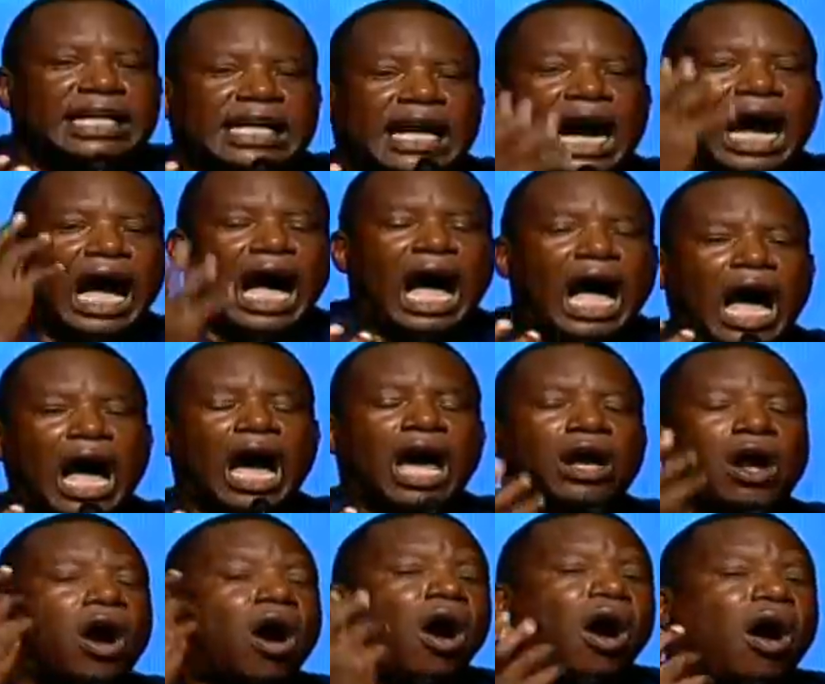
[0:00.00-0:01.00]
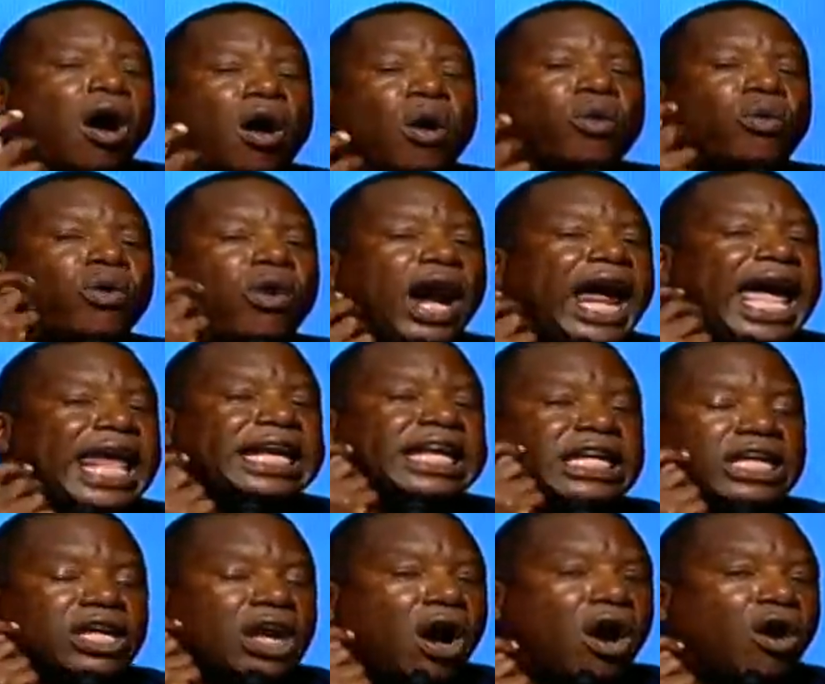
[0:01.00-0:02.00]
God
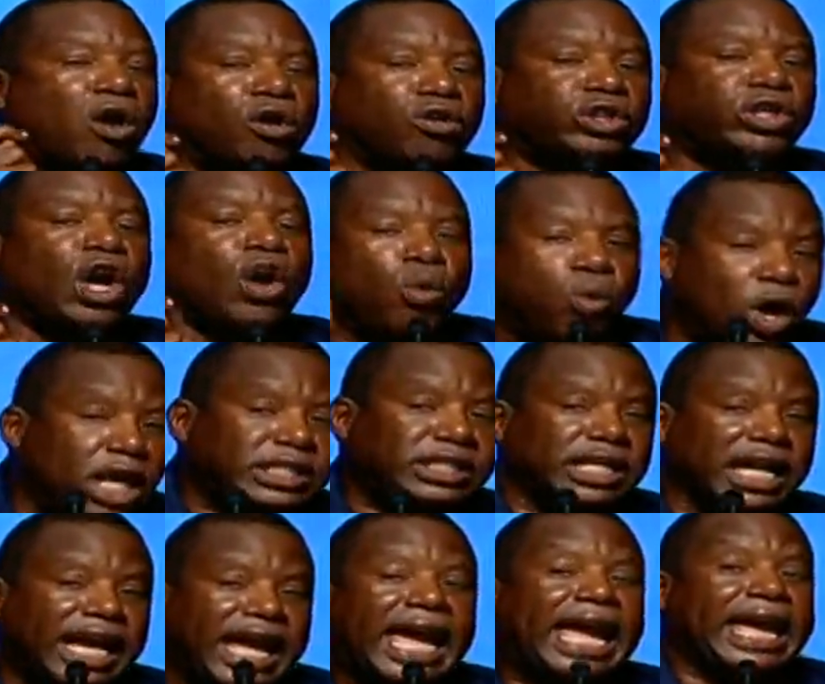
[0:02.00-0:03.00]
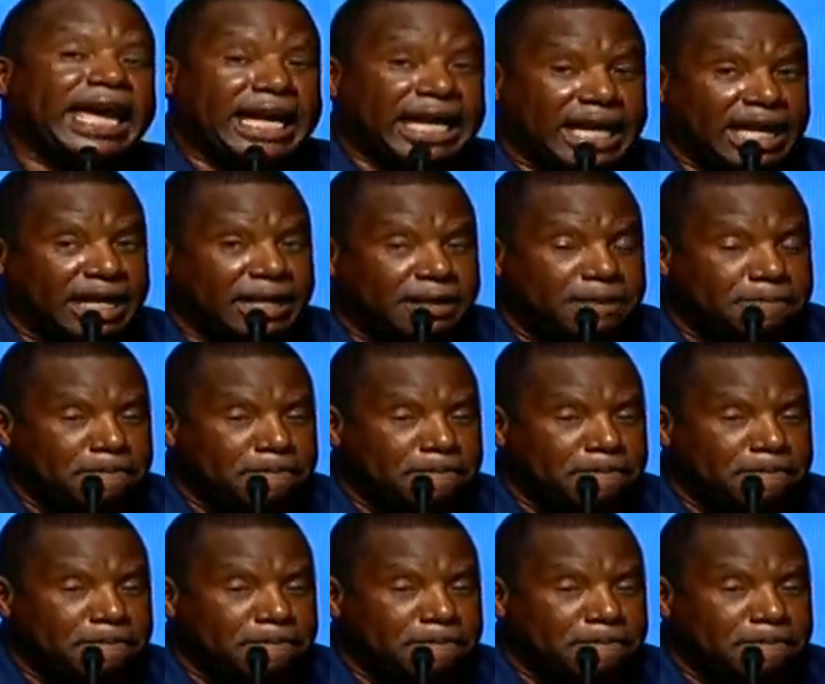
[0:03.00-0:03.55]
already knows what's ahead.